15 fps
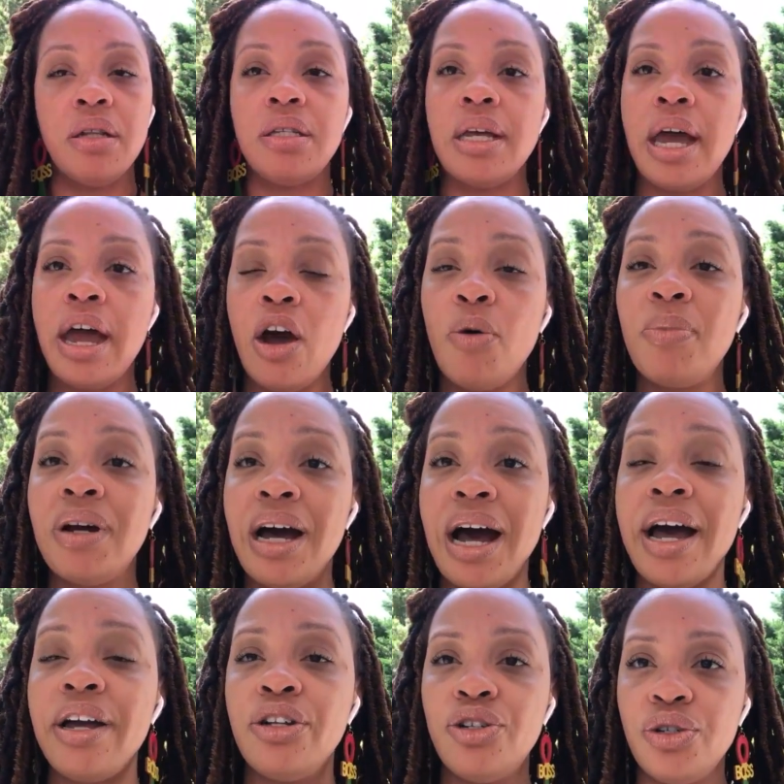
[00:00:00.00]
to help
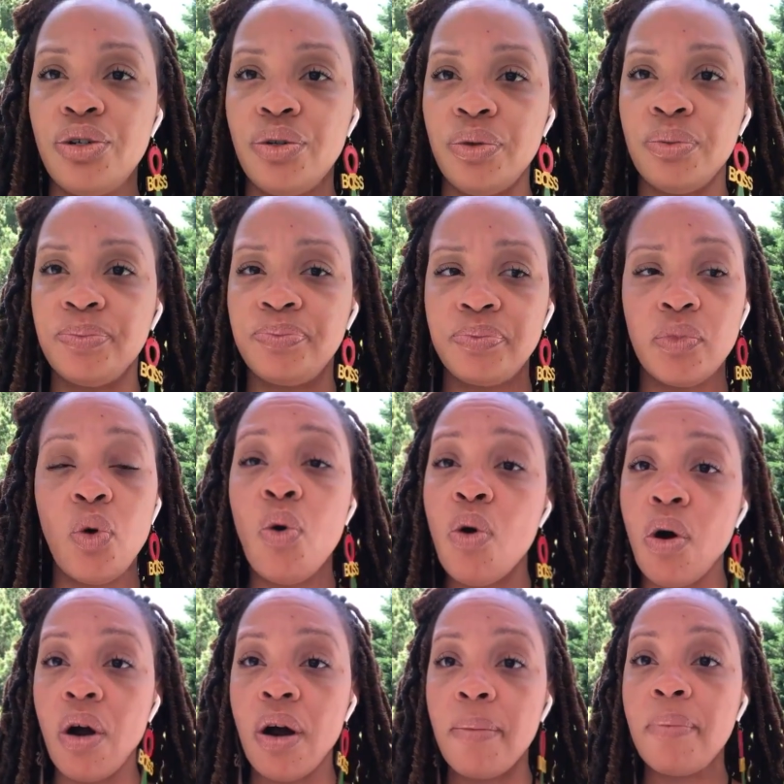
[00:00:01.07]
guide you.
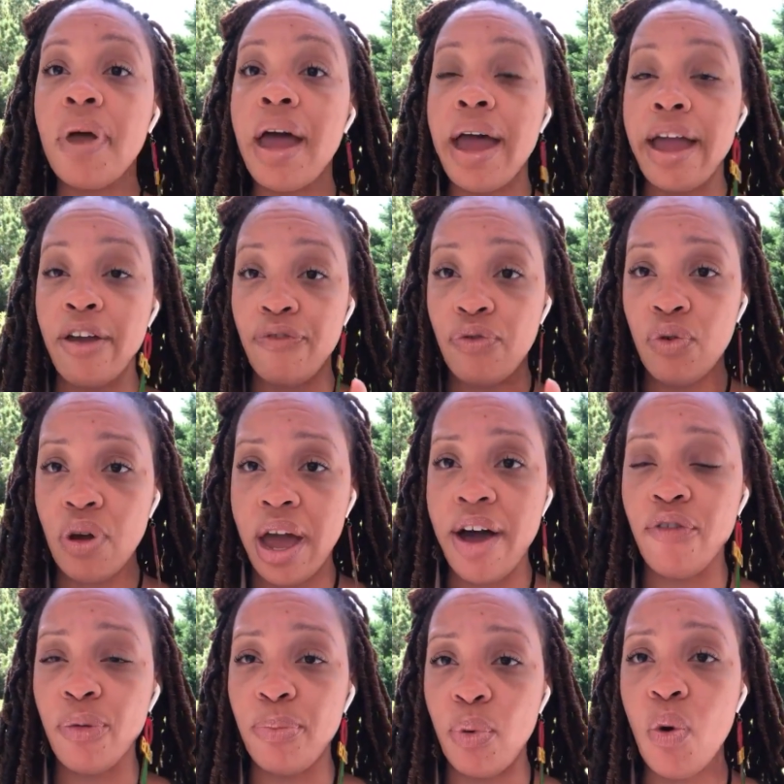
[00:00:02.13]
Or if you
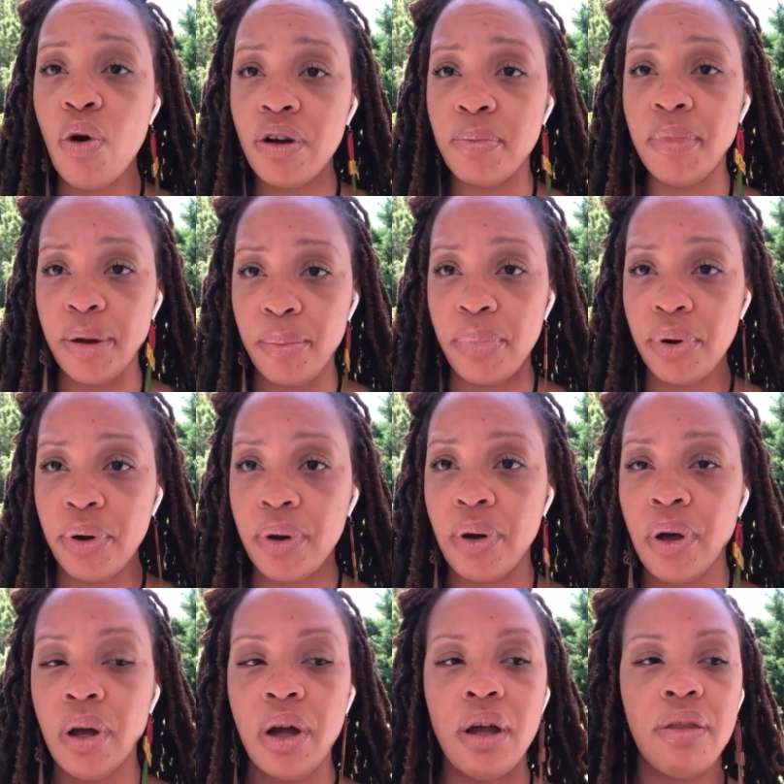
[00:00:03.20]
have a board member
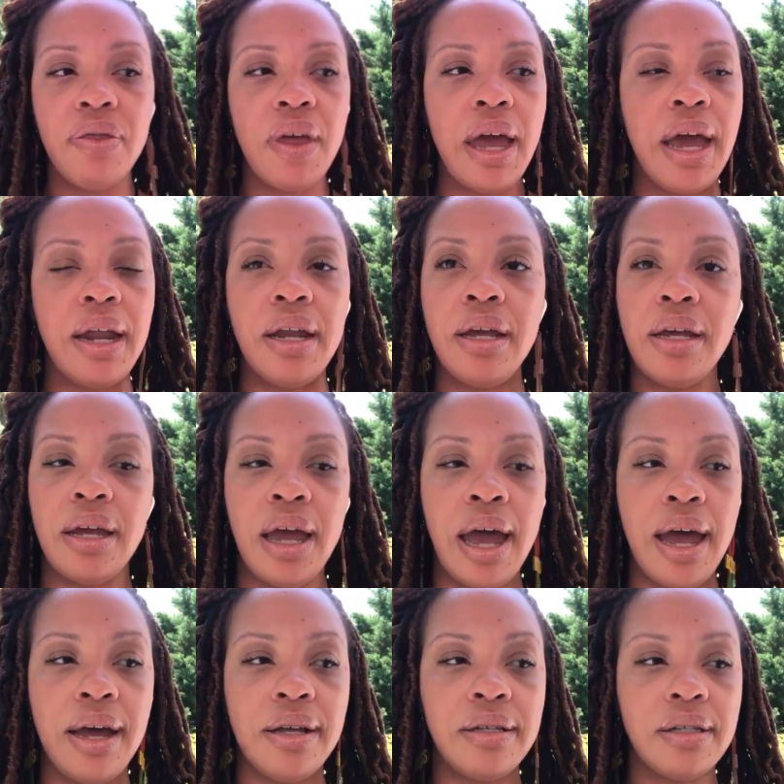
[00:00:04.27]
that it
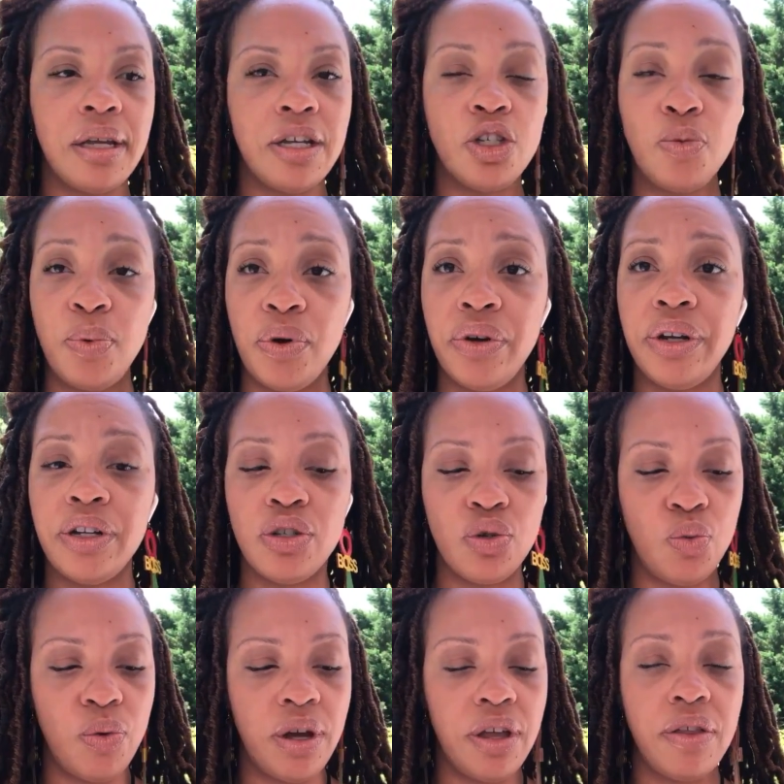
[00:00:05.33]
has experience
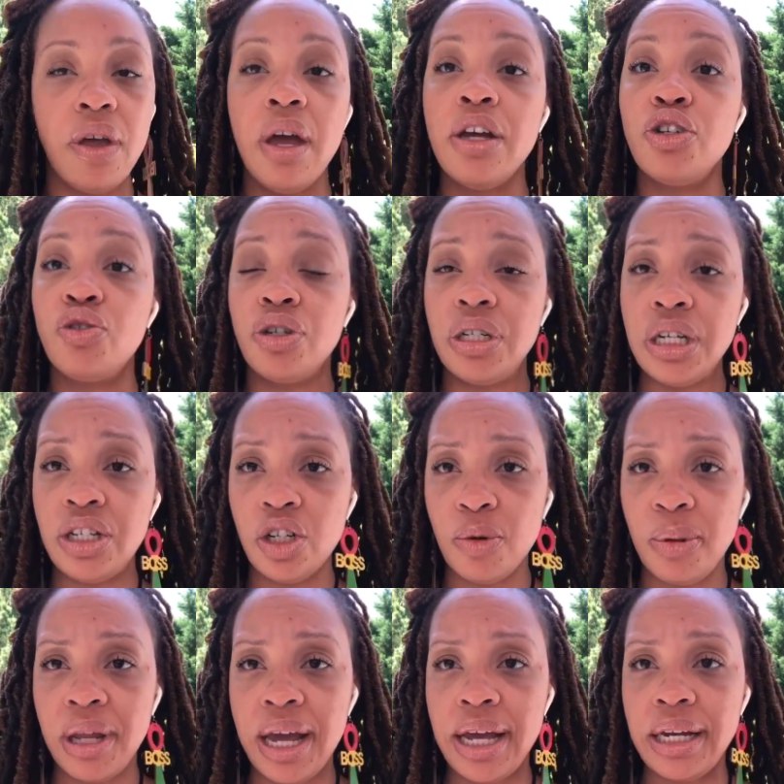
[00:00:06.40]
with strategic
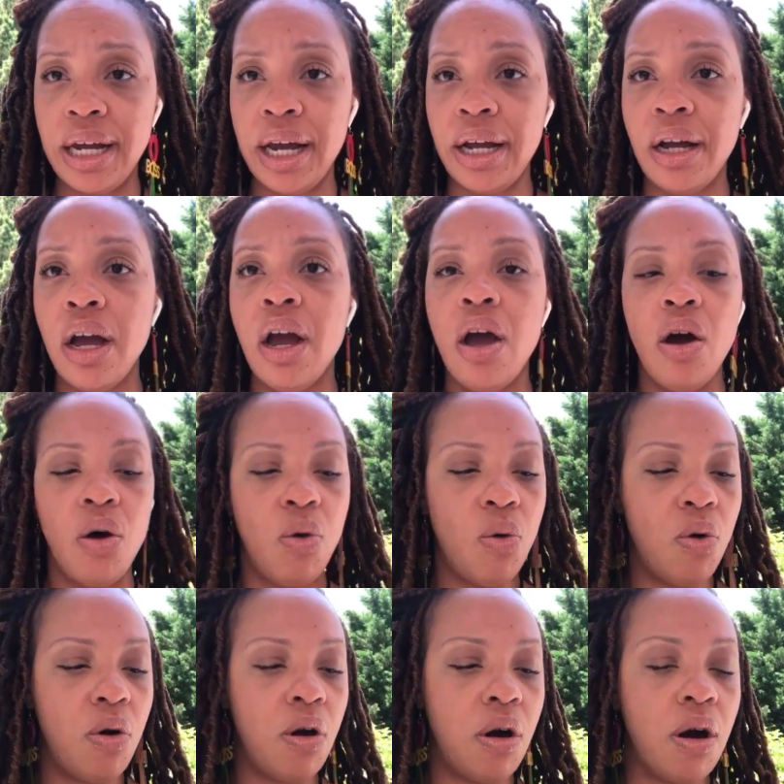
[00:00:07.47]
planning
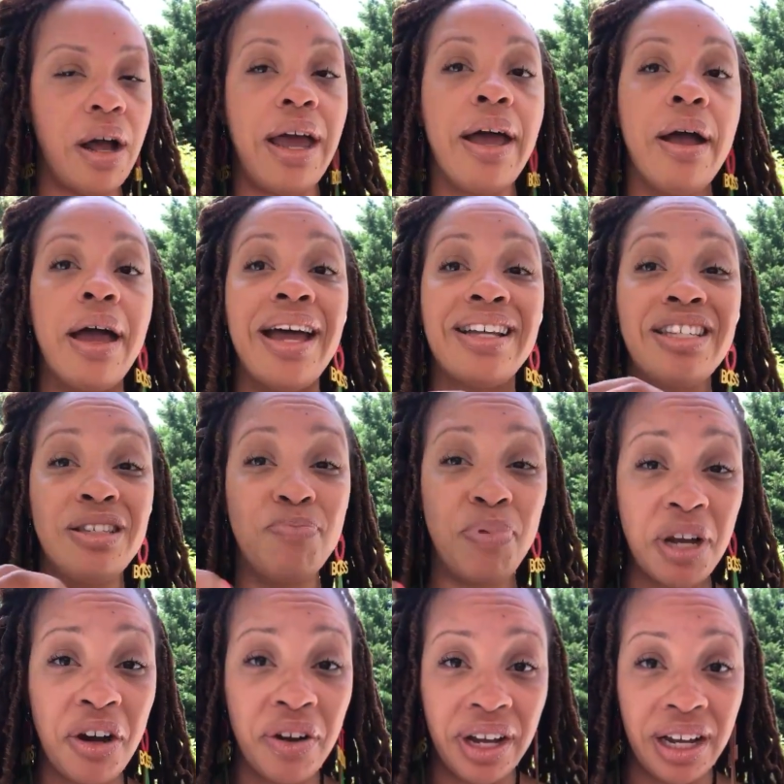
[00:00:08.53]
or
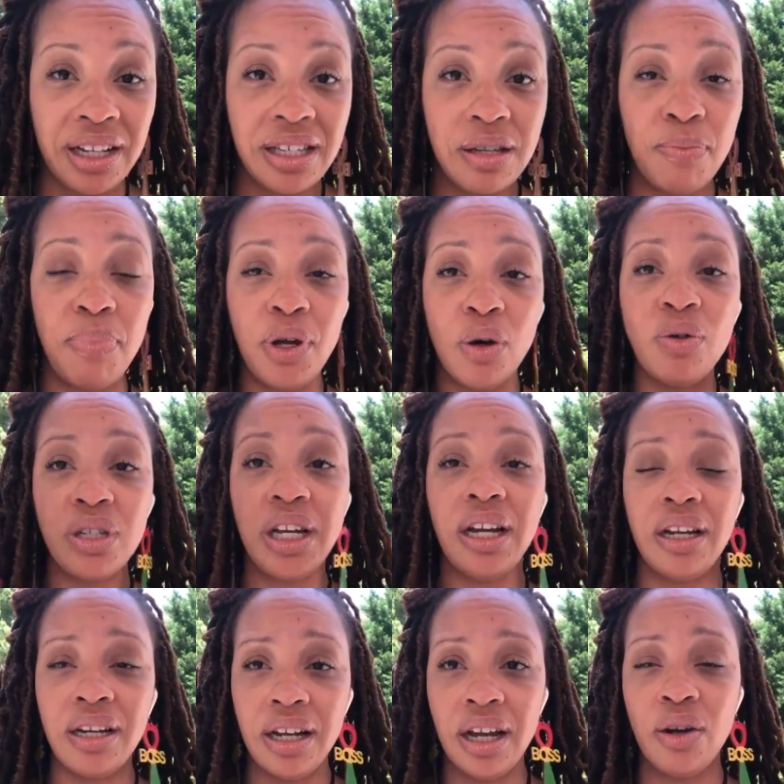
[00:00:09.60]
experience
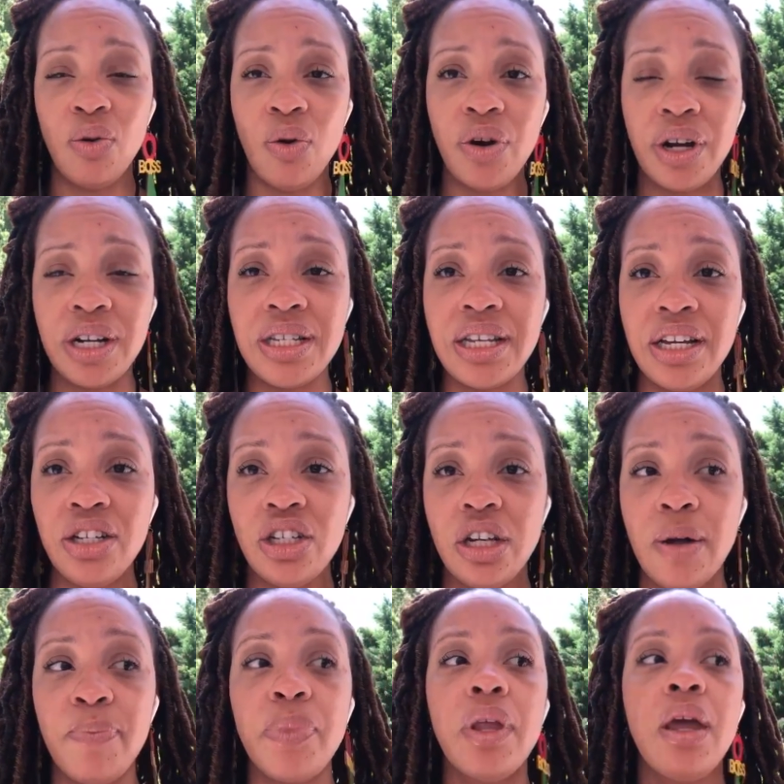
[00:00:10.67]
building an
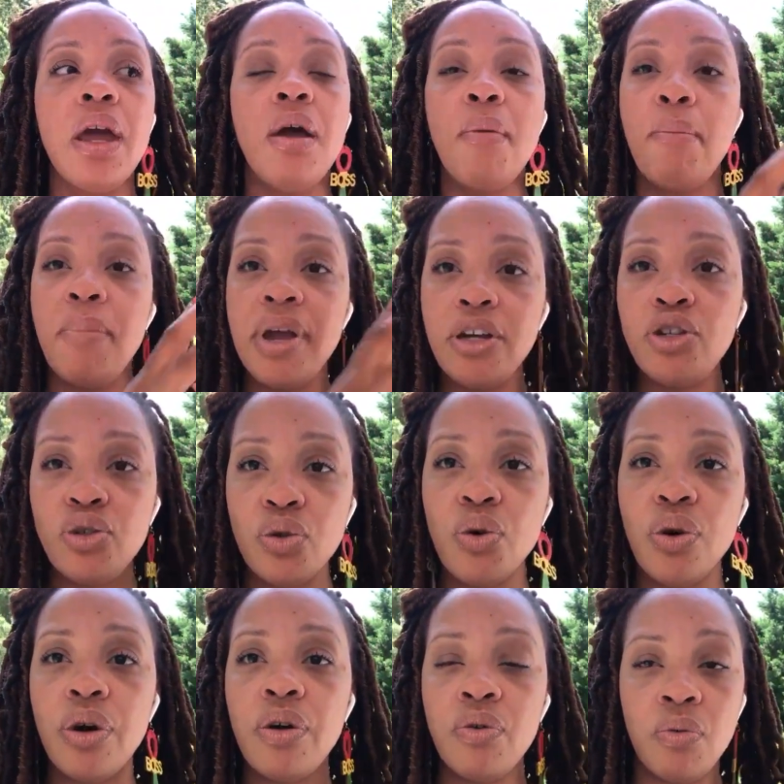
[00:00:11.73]
organization, make
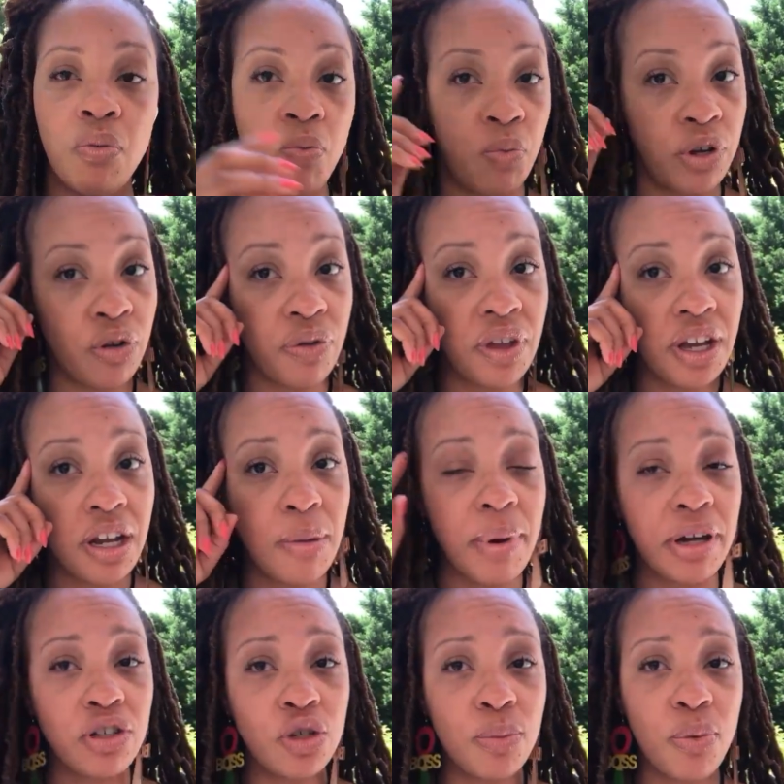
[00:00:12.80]
sure when you're thinking
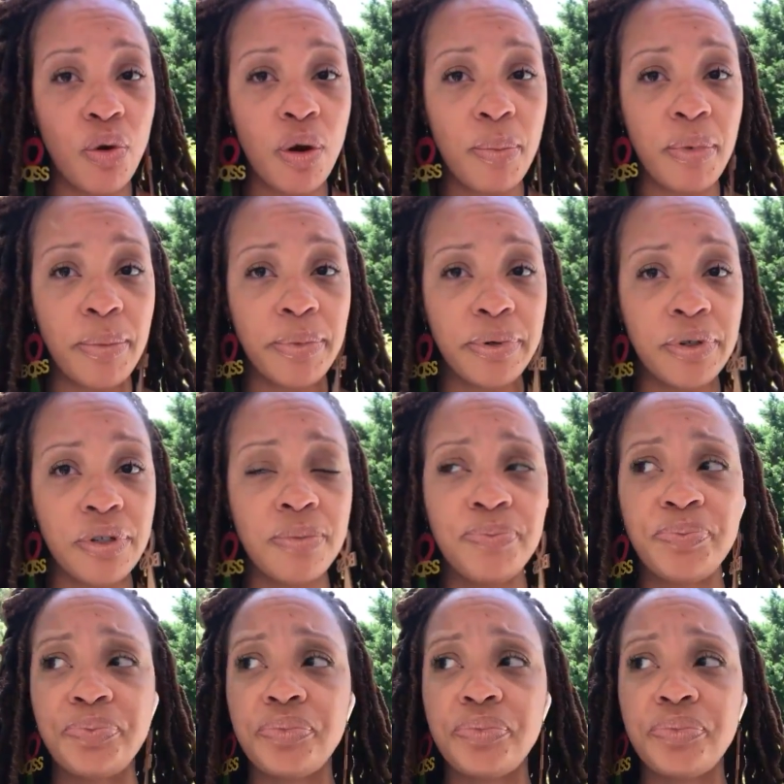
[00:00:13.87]
about your board members,